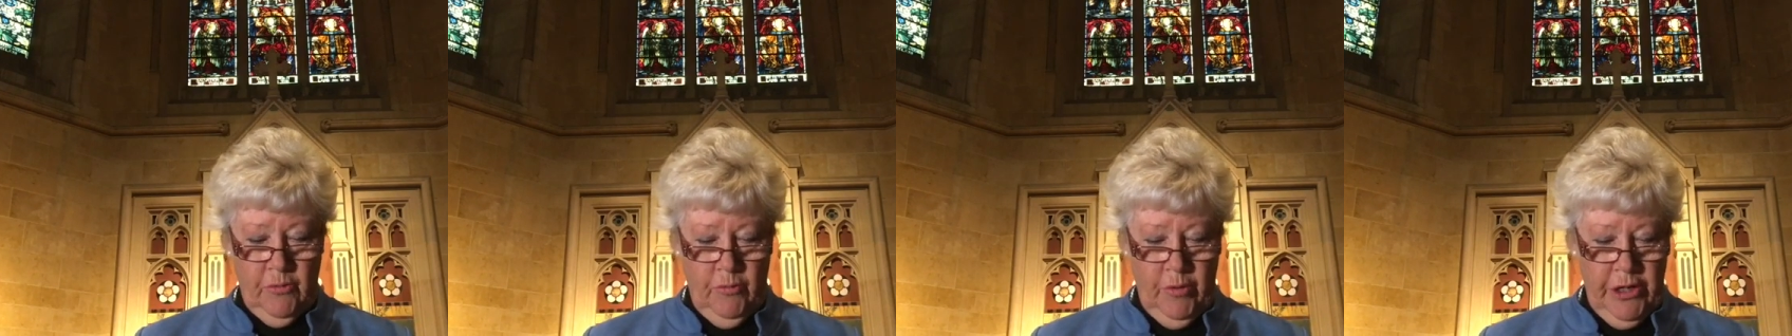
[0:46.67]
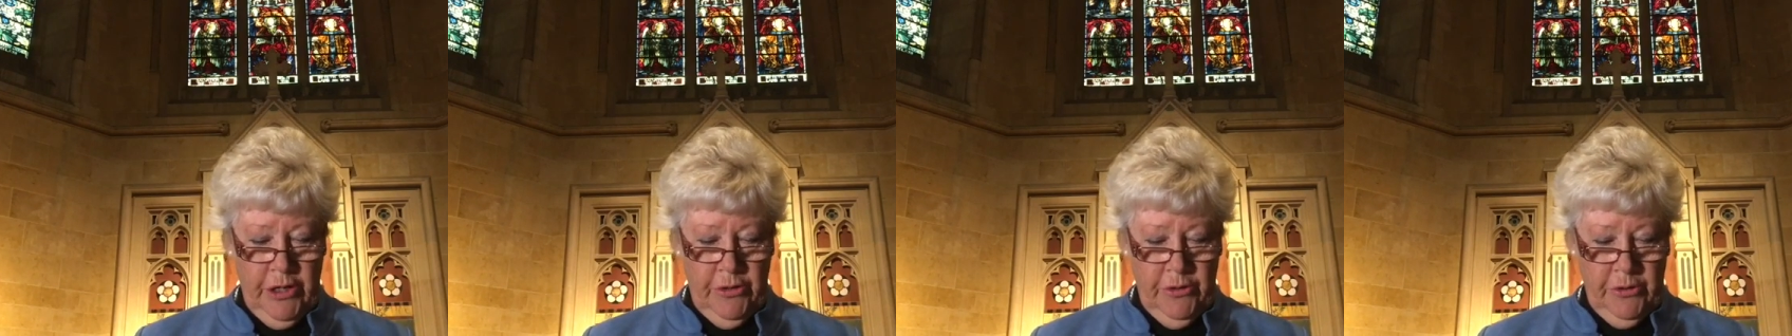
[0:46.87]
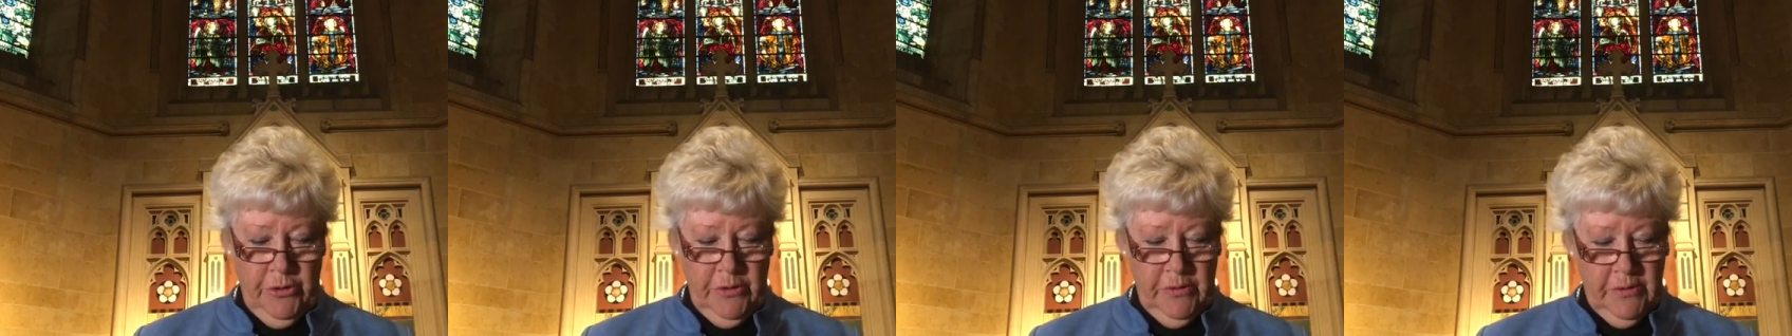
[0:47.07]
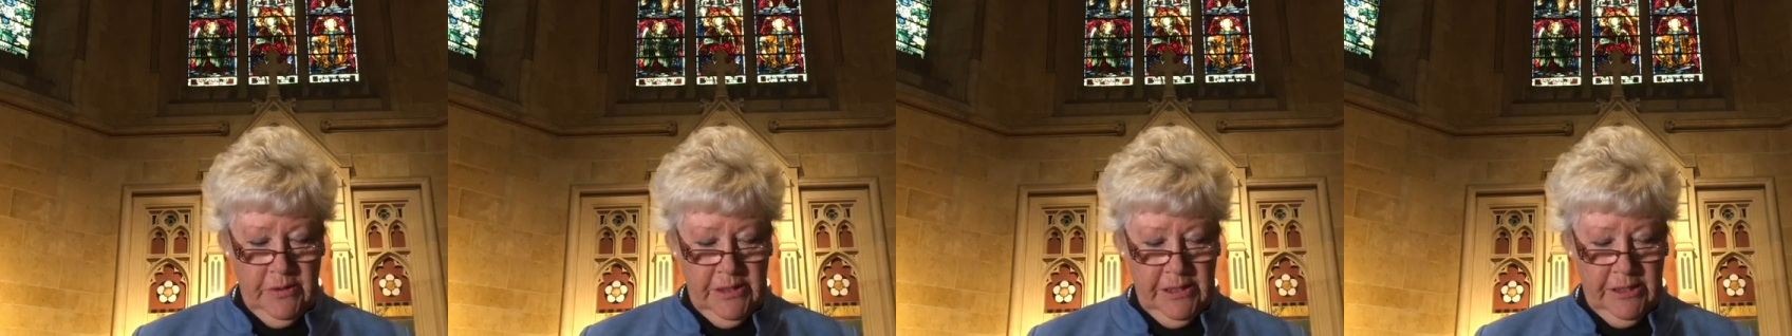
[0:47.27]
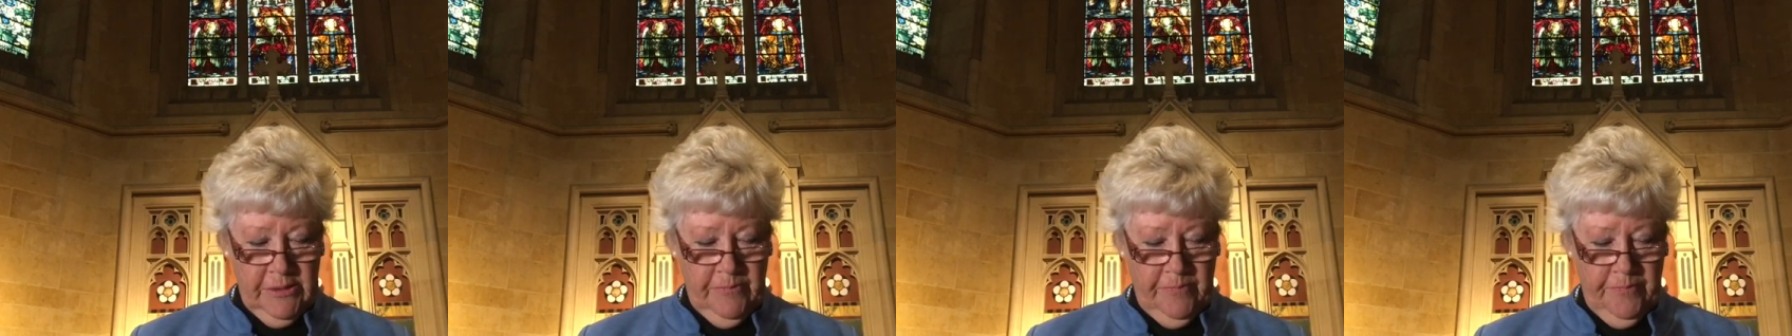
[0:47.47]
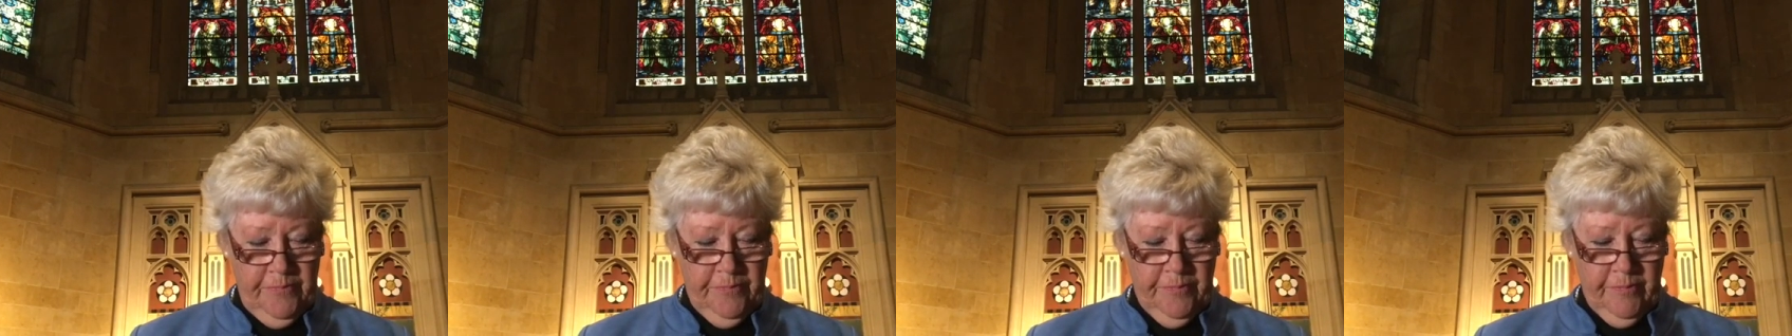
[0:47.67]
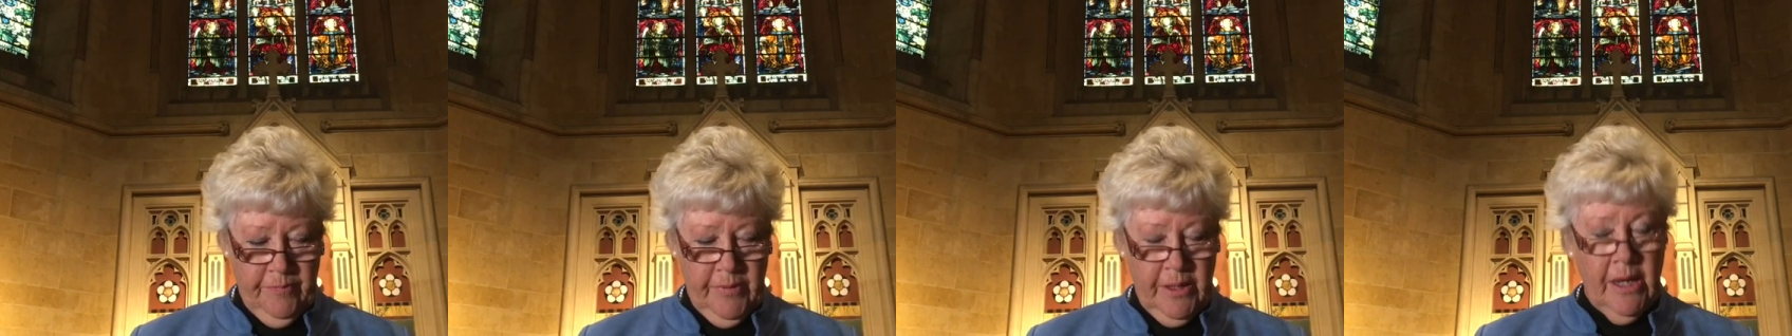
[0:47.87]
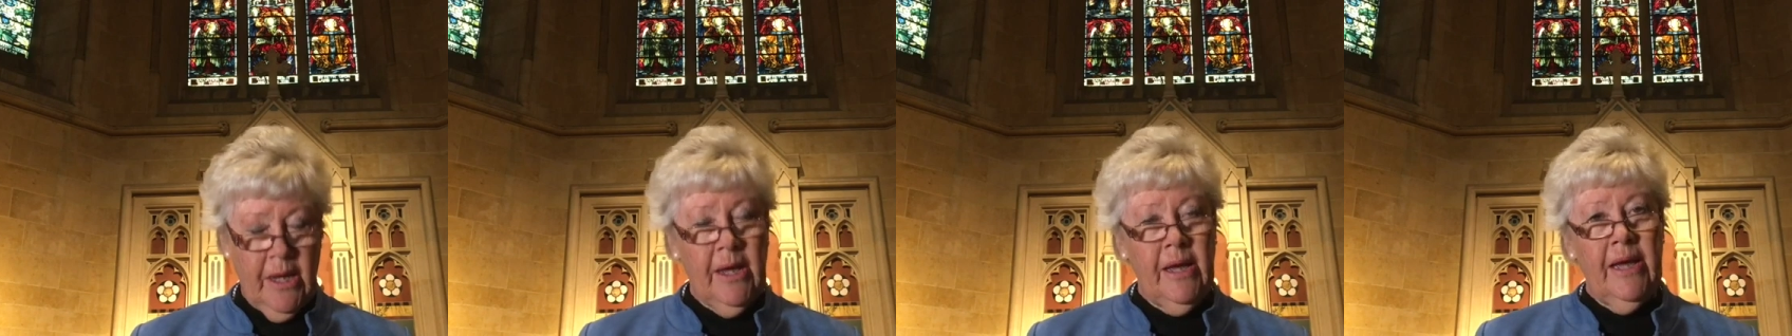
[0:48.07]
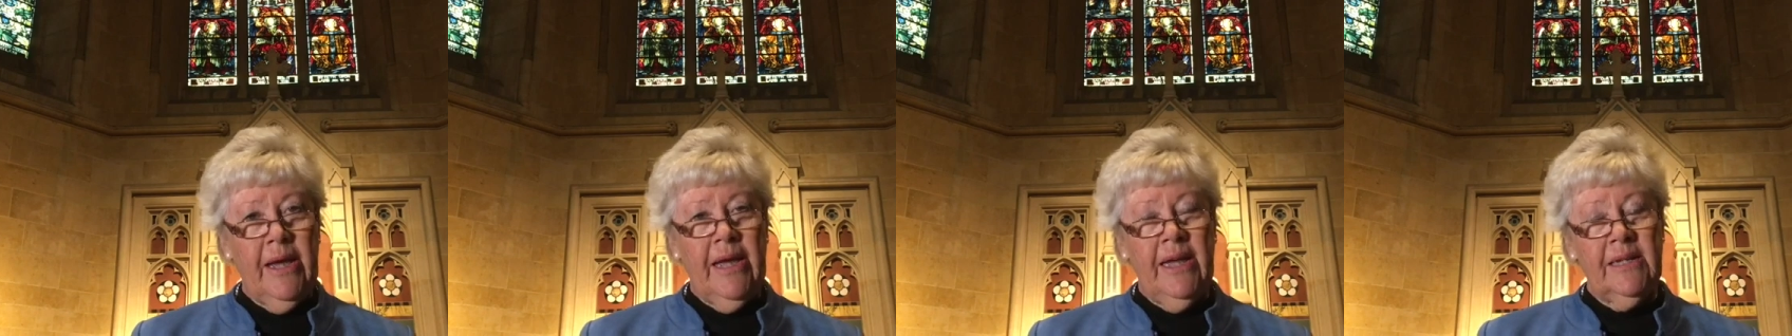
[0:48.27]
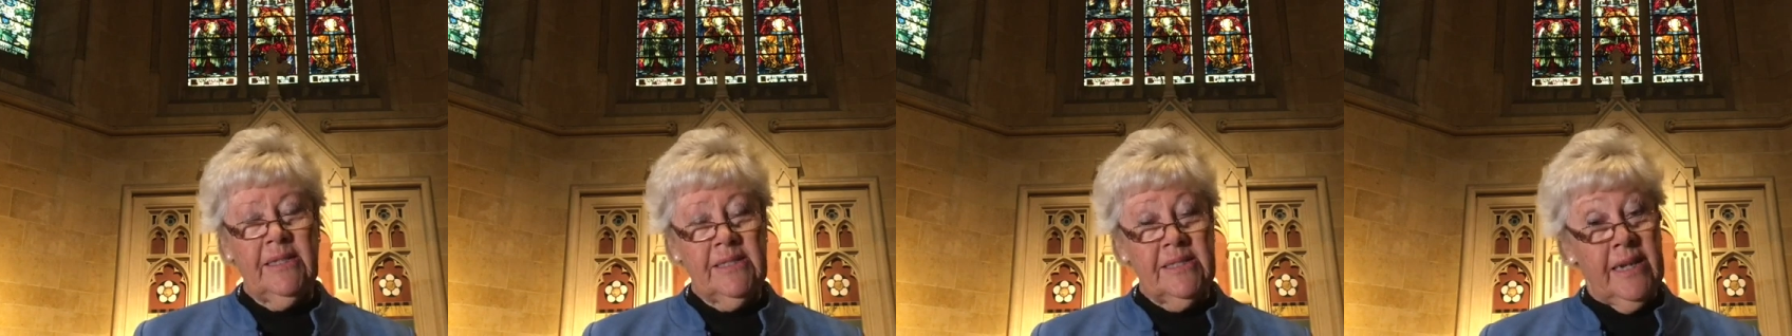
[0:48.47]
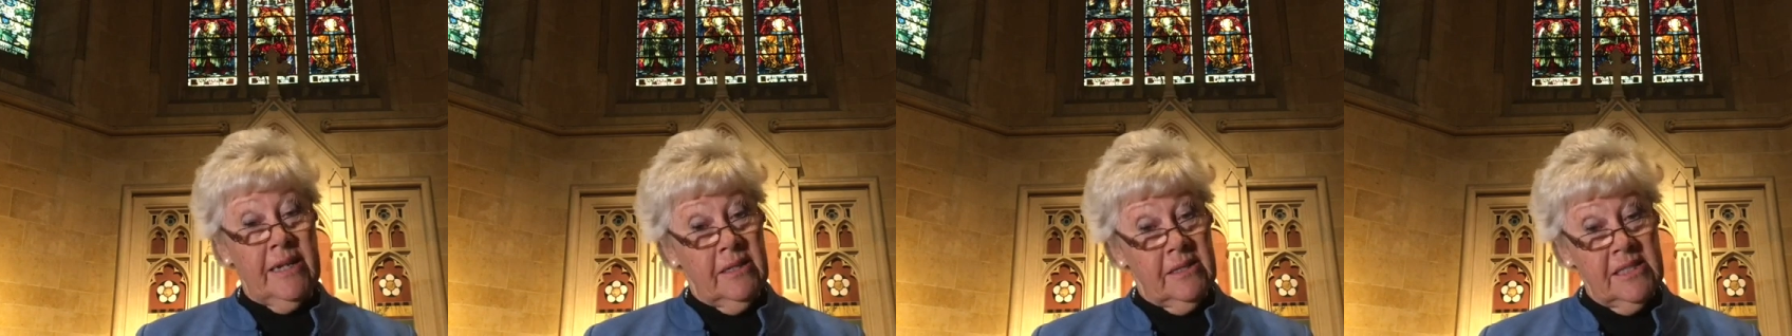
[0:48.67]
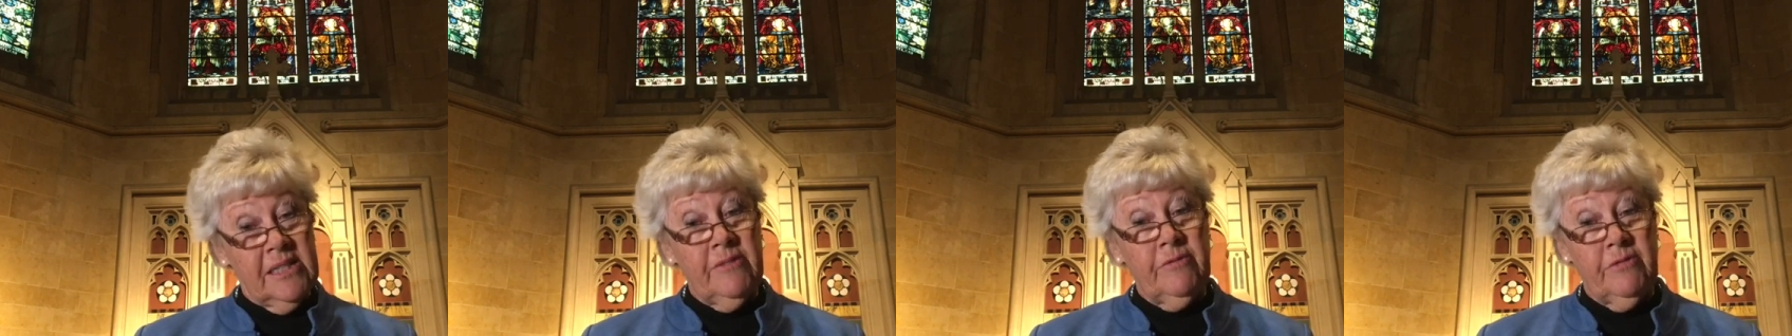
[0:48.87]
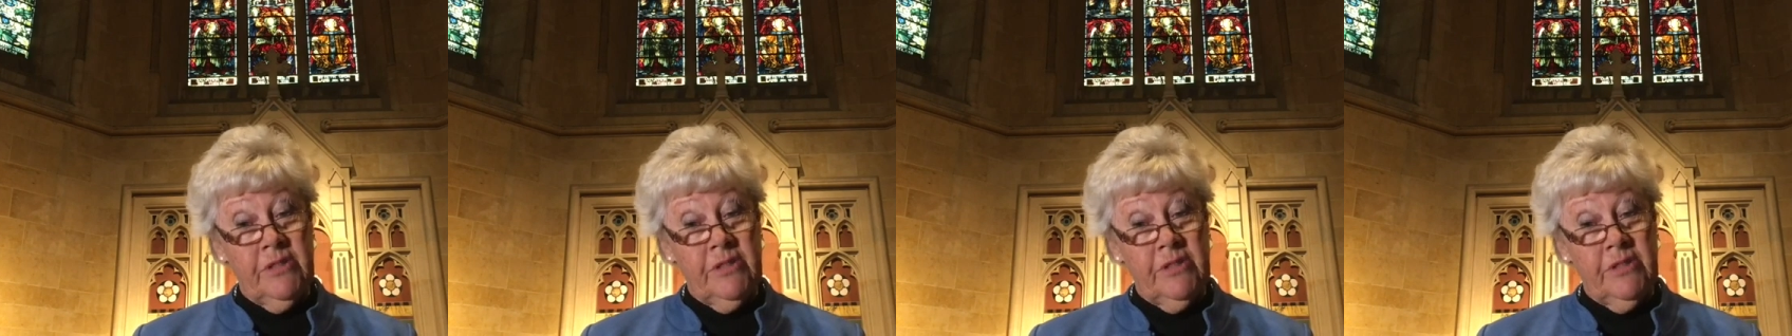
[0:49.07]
windows? Extensive